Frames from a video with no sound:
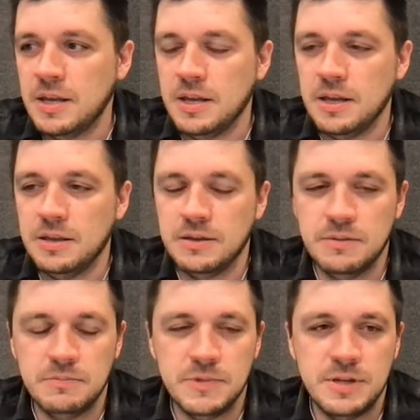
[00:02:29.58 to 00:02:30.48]

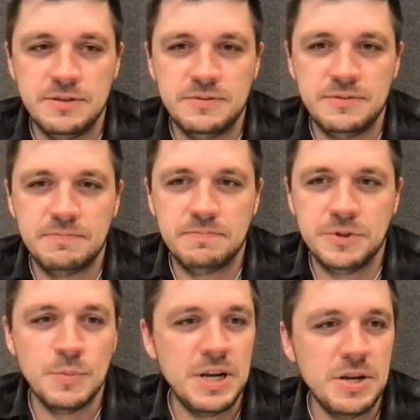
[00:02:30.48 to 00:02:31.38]
And as
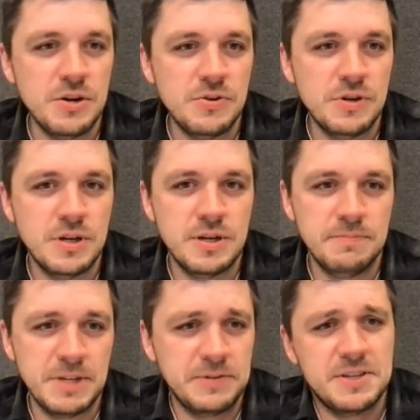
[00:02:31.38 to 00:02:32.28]
you may know,
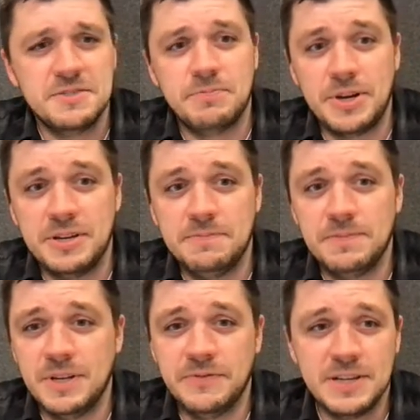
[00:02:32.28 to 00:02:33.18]
uh, Netflix is pretty
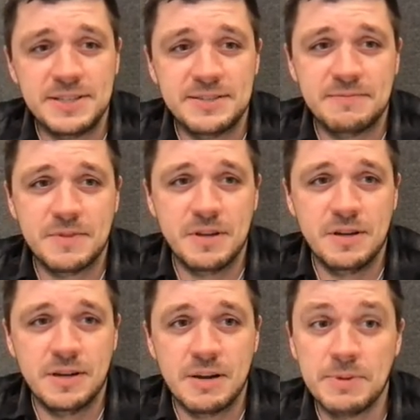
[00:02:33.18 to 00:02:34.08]
advanced
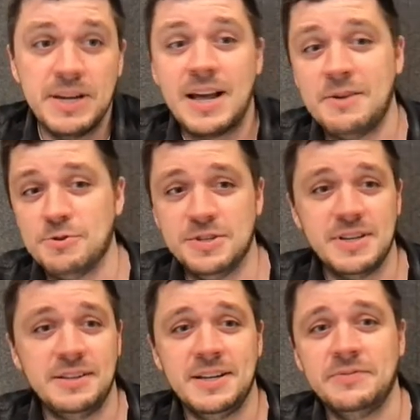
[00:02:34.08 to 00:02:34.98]
uh, company. I
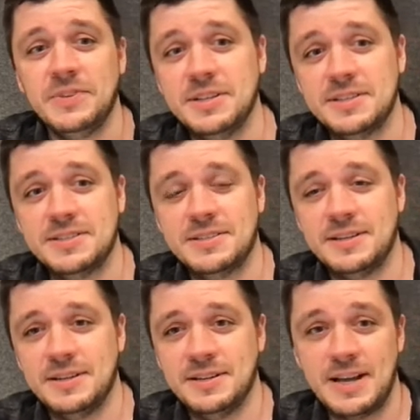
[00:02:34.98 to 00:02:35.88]
wasn't at Netflix.
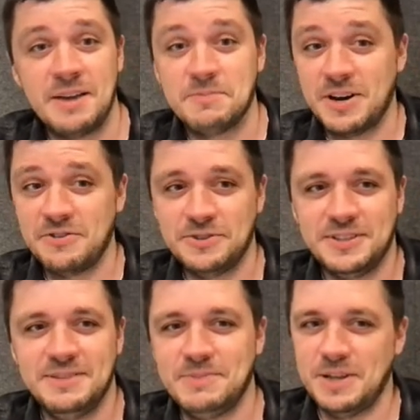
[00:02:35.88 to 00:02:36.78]
Uh, I'm
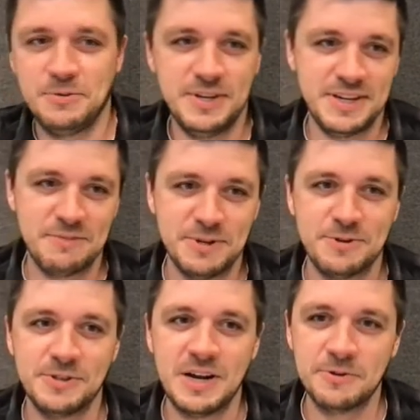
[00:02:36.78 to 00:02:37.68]
currently, by the way, at a
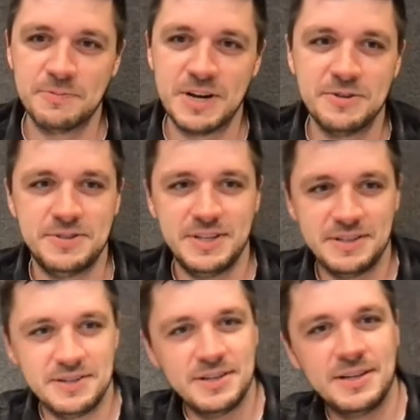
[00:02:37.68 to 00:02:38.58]
company called Outerbounds
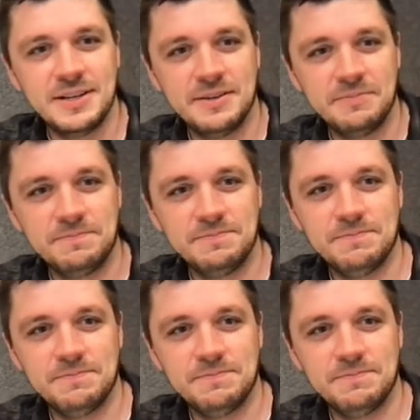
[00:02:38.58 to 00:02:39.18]
that uh,